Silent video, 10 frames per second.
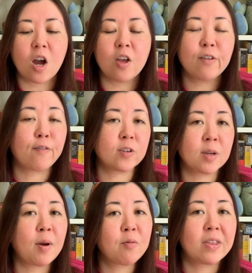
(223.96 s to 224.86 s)
the first
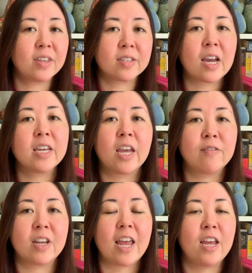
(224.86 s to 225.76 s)
time I read this, I
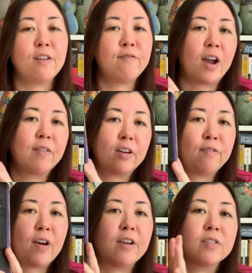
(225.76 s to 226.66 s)
gave it a 5 out of
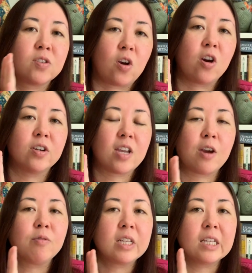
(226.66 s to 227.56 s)
5 stars. I
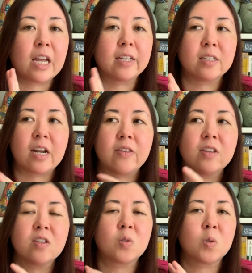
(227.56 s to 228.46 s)
really liked it. I
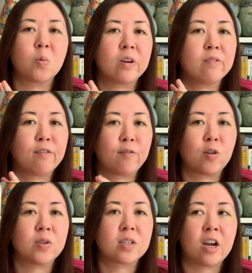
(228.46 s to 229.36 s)
think this is one of the
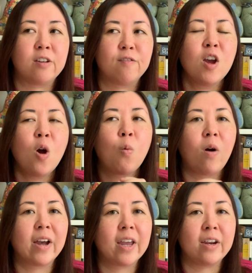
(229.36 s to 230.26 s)
first kind of
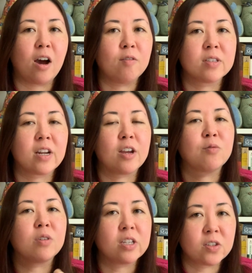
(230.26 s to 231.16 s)
YA novels that I had
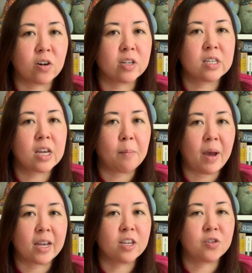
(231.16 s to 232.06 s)
really started to get
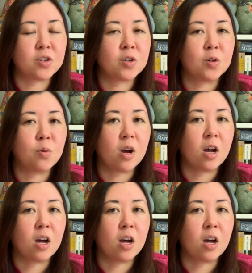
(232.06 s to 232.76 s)
back into